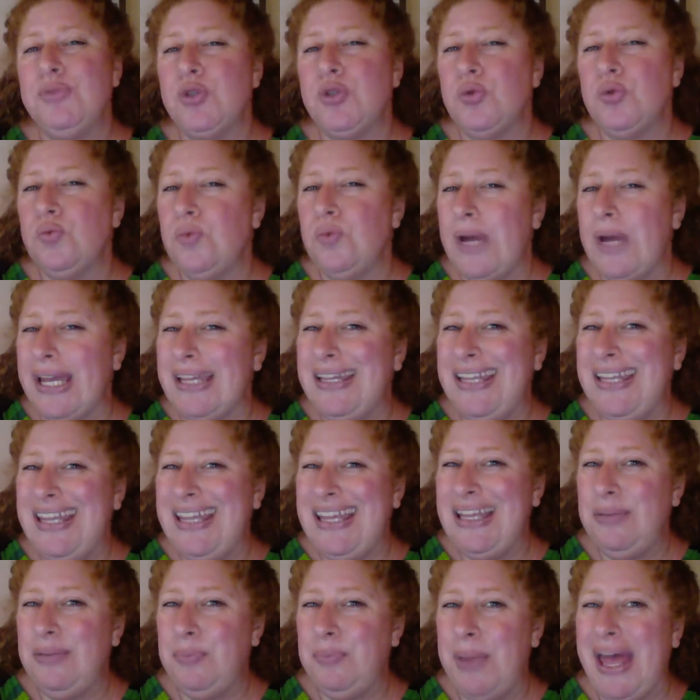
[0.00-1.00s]
directly
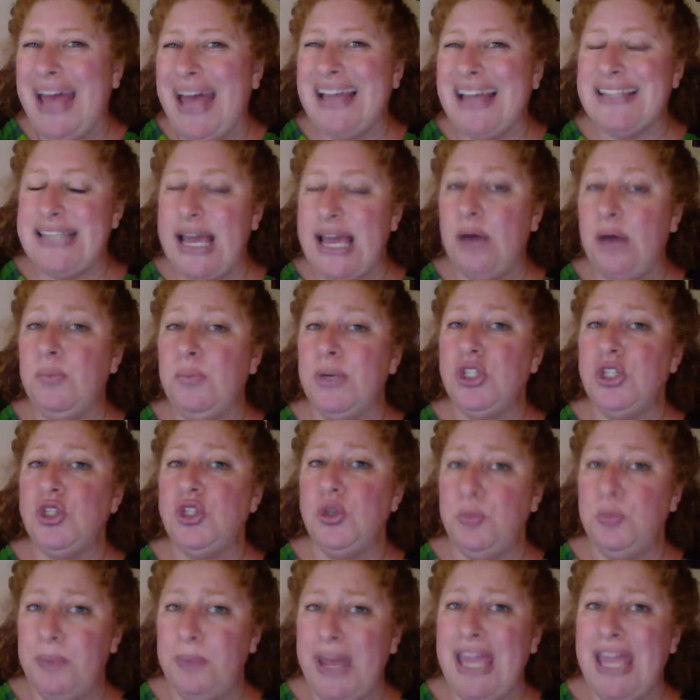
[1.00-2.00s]
impacts how much
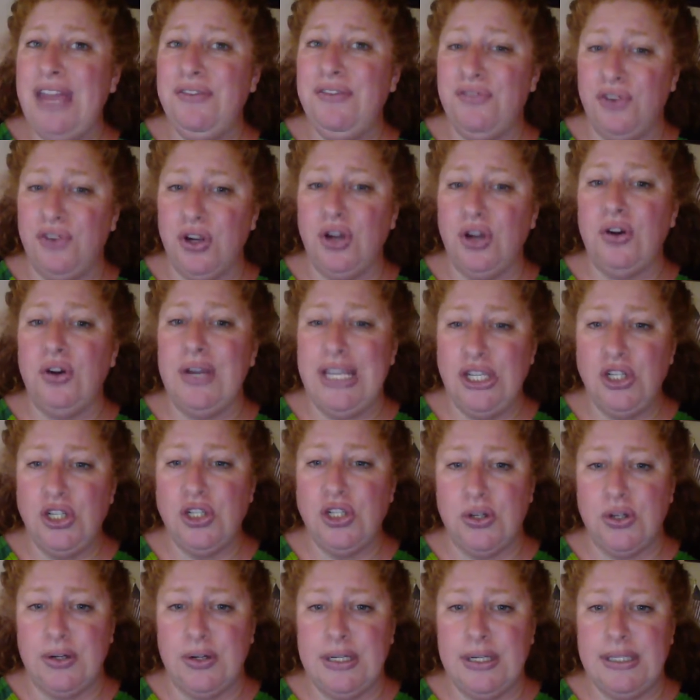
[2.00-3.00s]
you pay for your
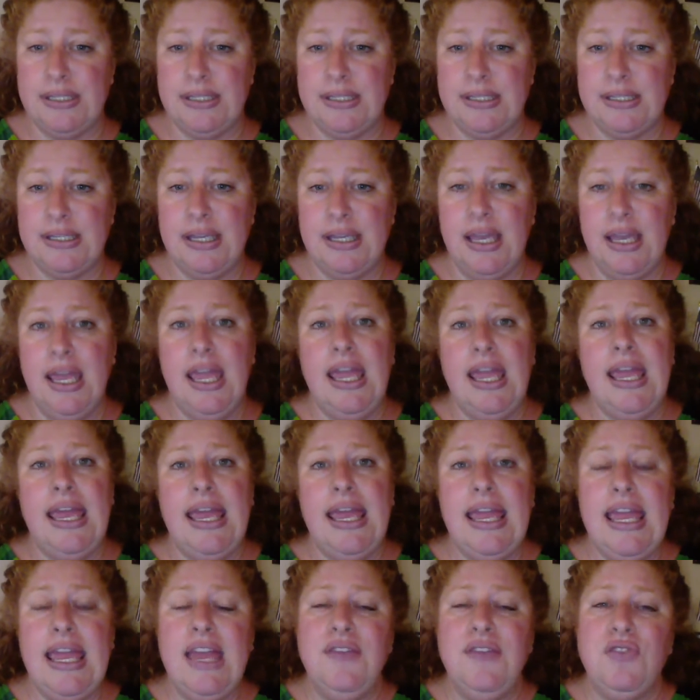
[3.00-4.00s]
insurance.
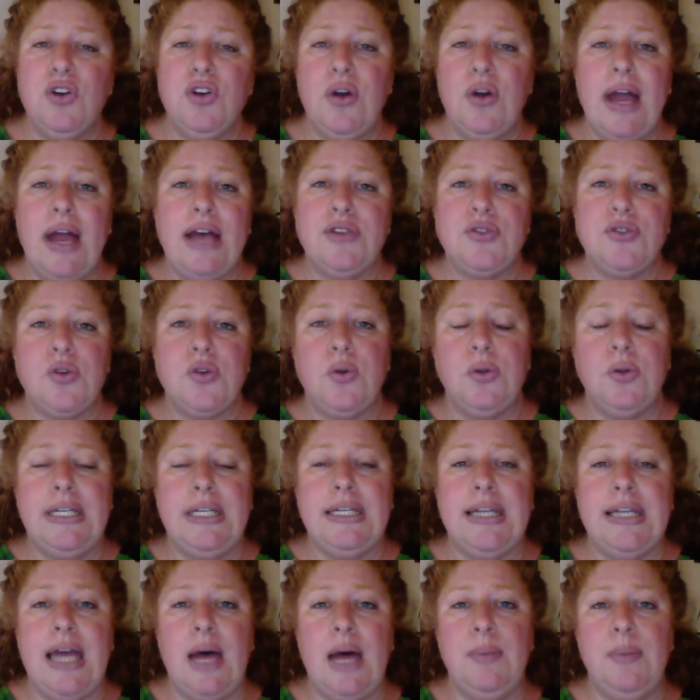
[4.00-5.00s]
If your household
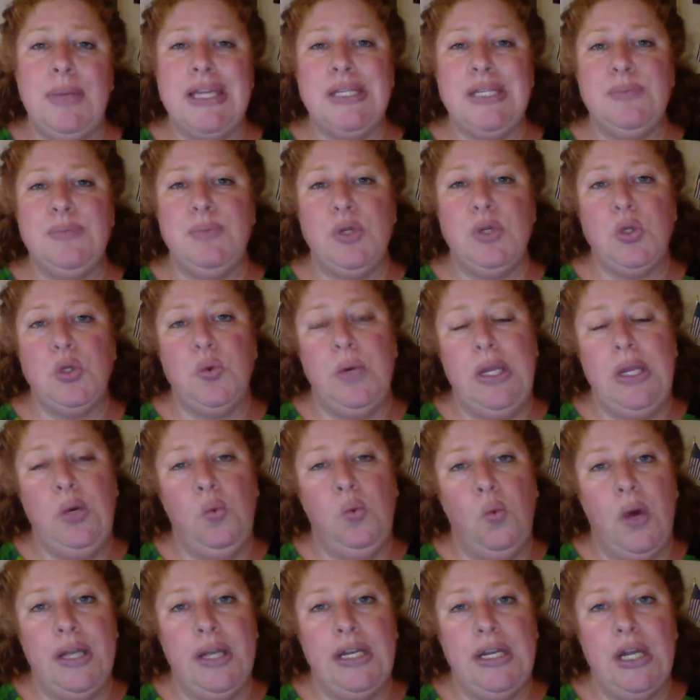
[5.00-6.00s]
income is between
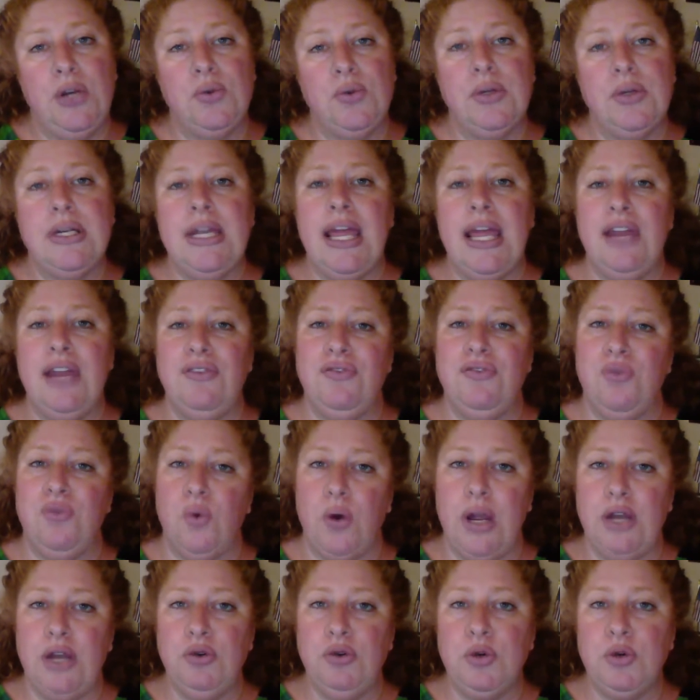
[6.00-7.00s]
100 and
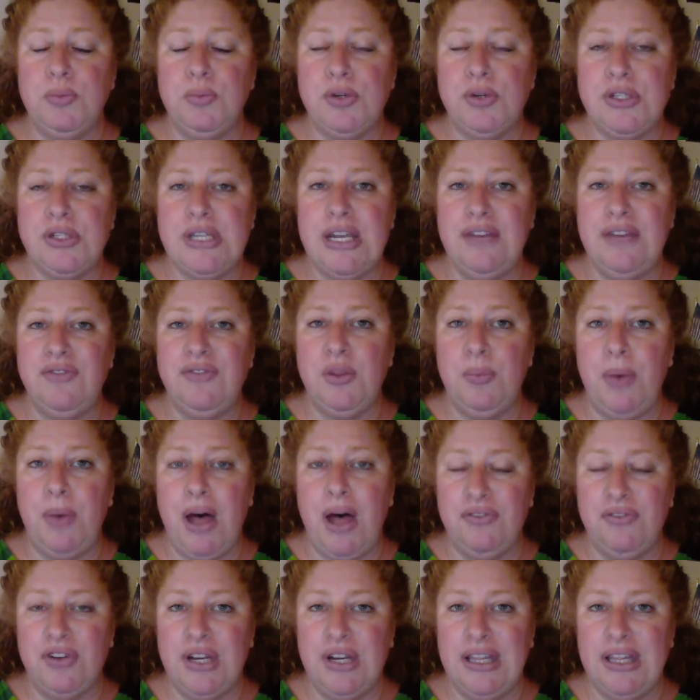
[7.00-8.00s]
400% of the
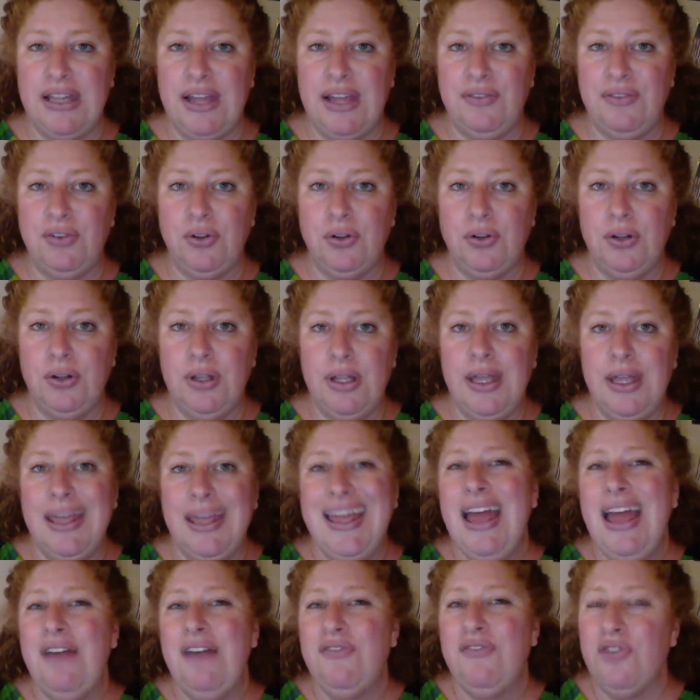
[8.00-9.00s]
poverty level,
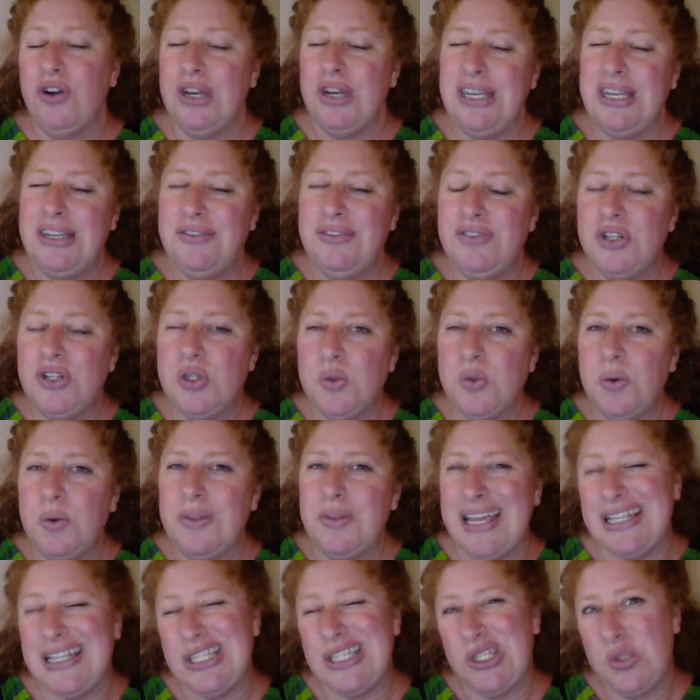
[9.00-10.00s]
for an individual
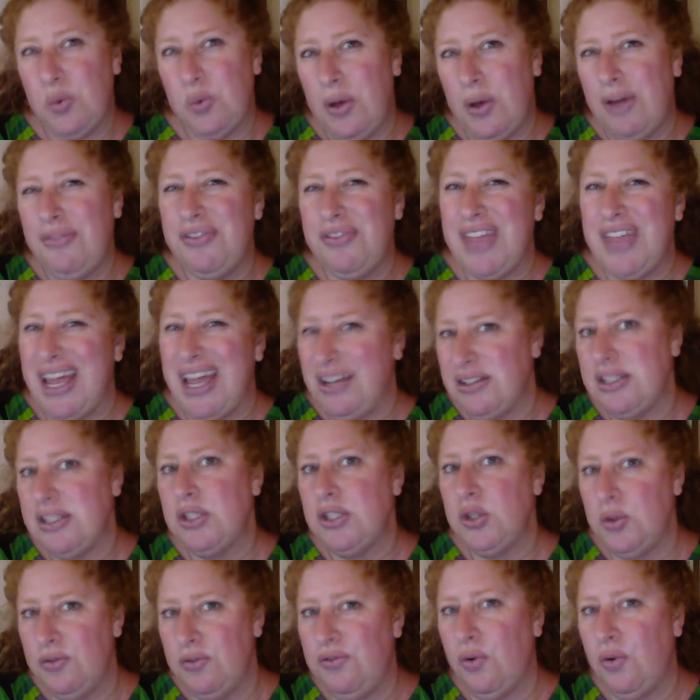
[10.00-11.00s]
that's
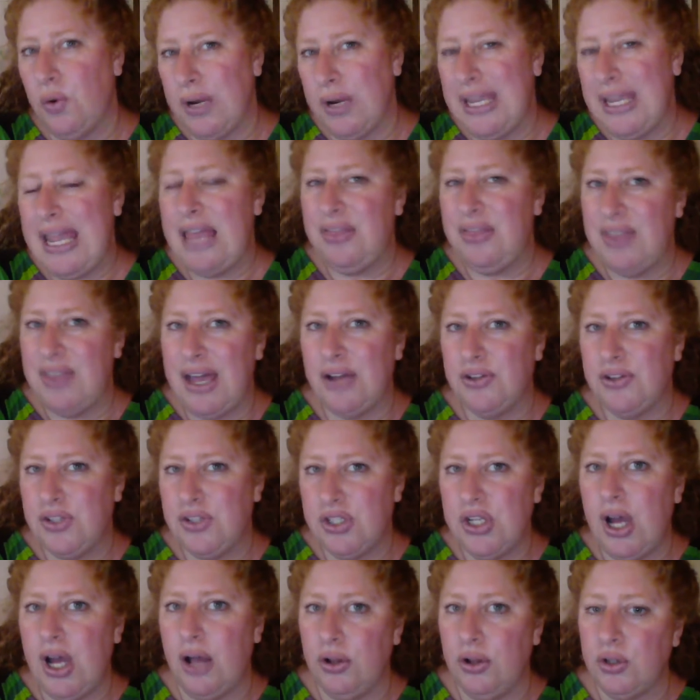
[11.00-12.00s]
$12,000 to
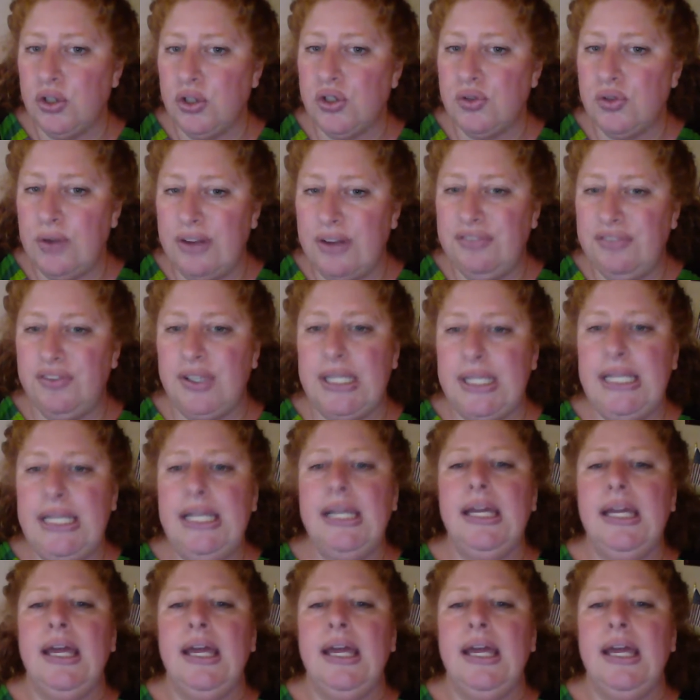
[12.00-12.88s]
$48,000 roughly,